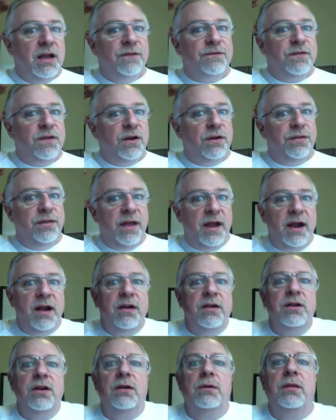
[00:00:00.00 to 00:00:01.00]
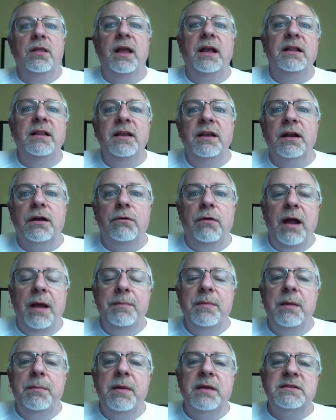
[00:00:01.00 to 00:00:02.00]
if they're there, you're likely to
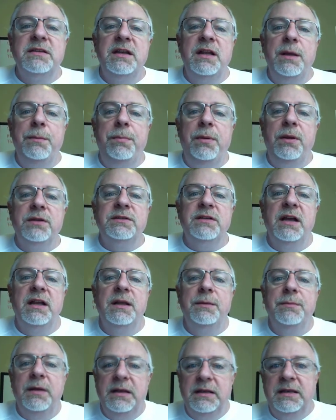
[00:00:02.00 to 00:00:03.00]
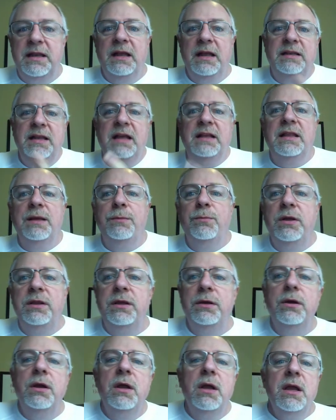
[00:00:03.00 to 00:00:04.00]
grab them as an impulse item and take them
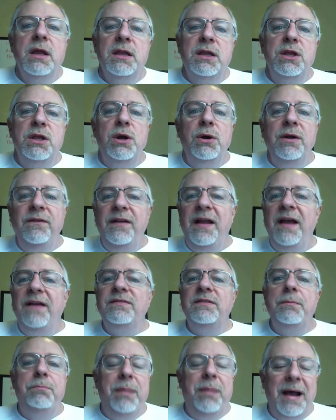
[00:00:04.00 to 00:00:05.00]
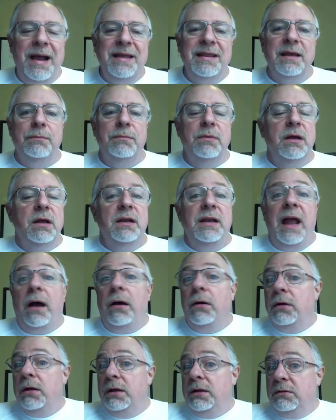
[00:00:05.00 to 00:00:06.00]
with you. You don't even have to buy them.
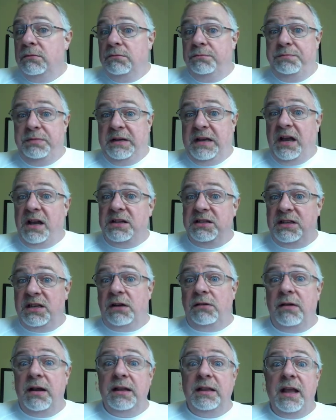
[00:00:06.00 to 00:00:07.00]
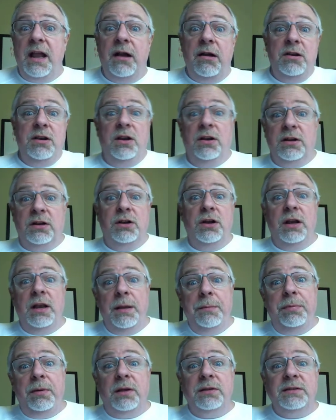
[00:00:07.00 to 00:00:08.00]
Now, because they're right there and they're a good
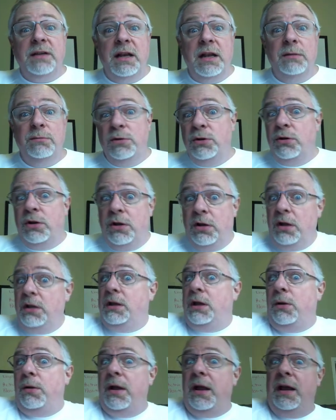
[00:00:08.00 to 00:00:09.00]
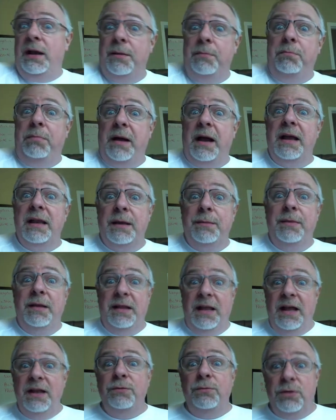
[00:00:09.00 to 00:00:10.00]
impulse item, you could go ahead and buy them,
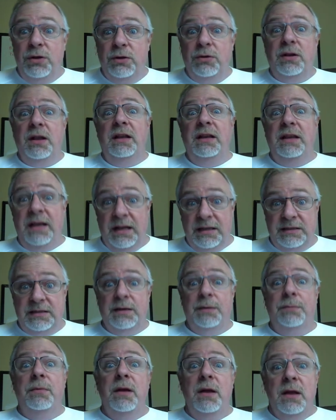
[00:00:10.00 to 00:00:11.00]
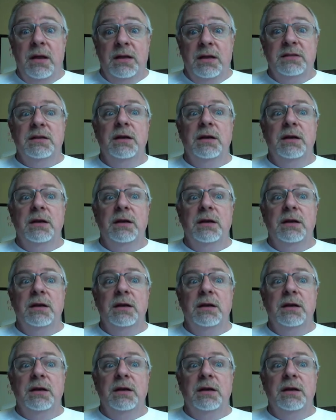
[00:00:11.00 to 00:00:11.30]
and then you can get some